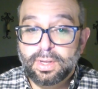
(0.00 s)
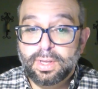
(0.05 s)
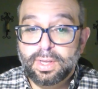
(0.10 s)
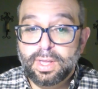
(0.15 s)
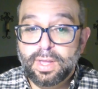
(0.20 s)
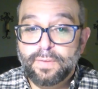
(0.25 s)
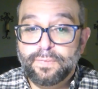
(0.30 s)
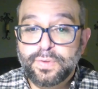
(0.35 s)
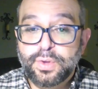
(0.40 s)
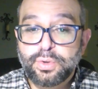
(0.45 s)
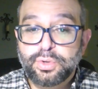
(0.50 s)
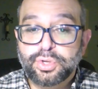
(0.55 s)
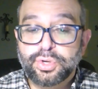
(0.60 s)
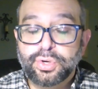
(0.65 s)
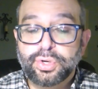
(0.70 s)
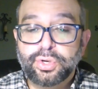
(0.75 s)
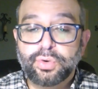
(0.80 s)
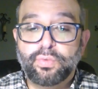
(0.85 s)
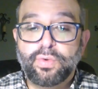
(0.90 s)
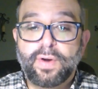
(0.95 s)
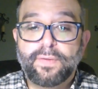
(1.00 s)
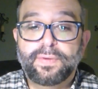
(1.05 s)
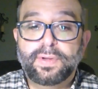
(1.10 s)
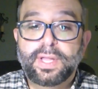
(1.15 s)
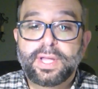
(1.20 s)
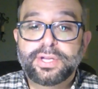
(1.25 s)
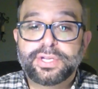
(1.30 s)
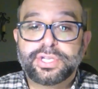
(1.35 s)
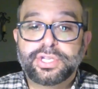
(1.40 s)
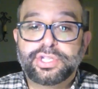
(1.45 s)
If you turn to
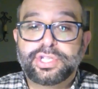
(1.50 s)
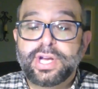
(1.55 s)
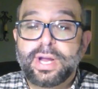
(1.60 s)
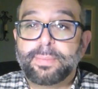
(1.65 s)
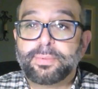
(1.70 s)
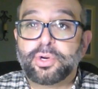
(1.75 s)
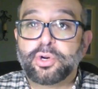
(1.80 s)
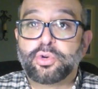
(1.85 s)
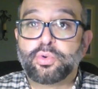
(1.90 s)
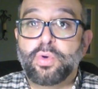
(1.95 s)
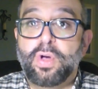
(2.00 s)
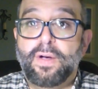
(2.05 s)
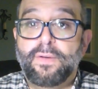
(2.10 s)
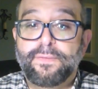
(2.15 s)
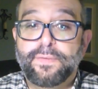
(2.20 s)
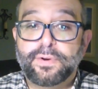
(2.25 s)
Revelation chapter 12,